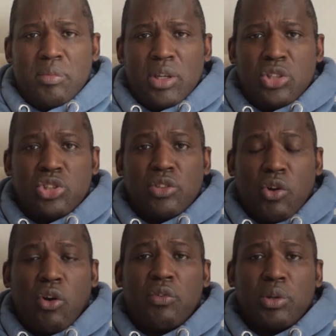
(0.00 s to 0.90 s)
issues of
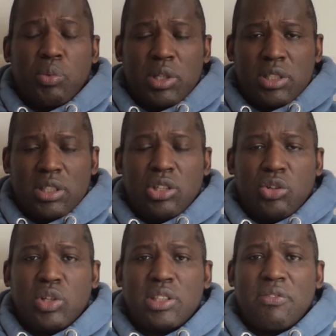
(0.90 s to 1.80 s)
COVID, which,
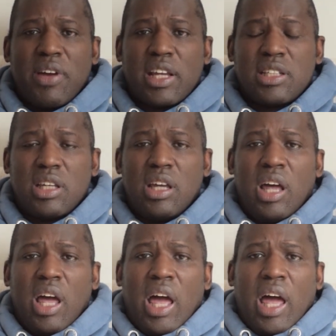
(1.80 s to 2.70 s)
you know, is a factor.
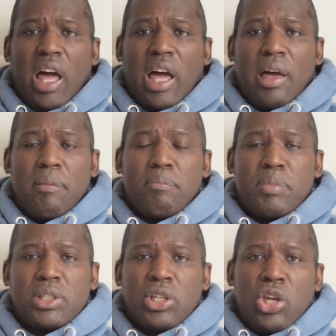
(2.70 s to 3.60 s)

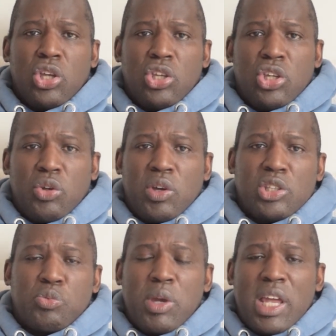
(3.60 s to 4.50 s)
But, you know,
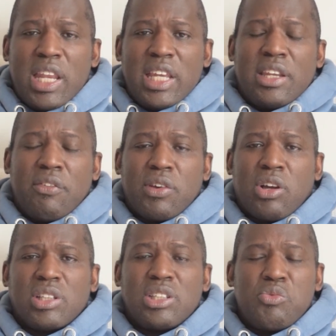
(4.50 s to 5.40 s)
it's really
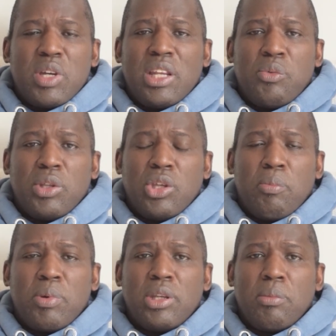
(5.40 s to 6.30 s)
difficult. And really, with the
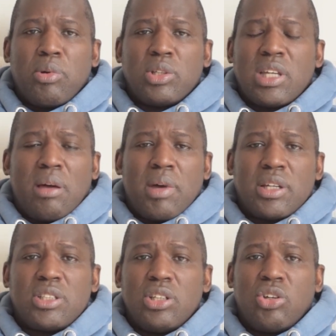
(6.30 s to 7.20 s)
opinion polls, I'm
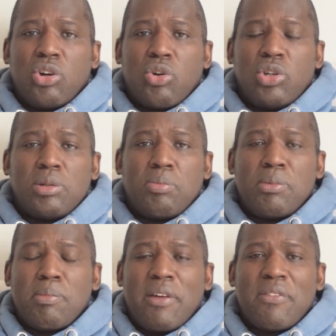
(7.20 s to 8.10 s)
actually not going to
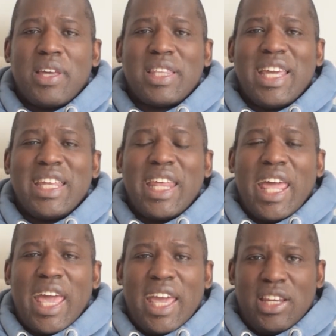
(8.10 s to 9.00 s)
put my faith in
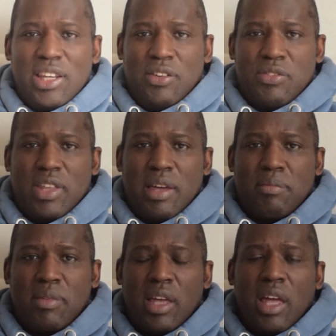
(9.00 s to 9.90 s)
any of them.
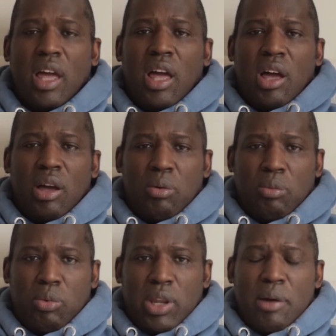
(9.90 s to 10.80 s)

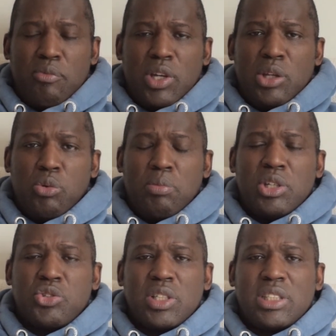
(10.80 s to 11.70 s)
What I'm really will be
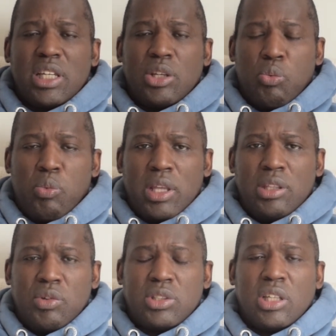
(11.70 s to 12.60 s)
interested in when
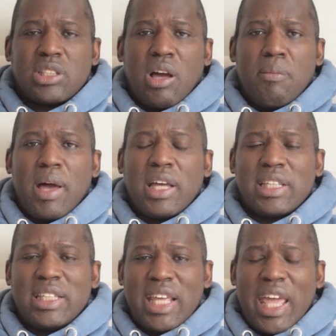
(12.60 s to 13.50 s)
the results come out
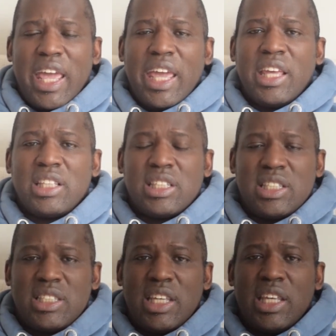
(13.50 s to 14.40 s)
is, A, to
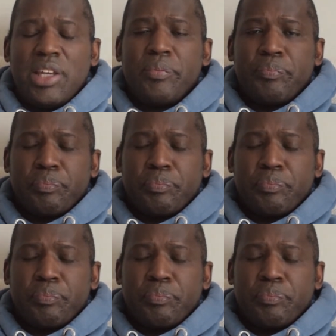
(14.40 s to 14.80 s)
see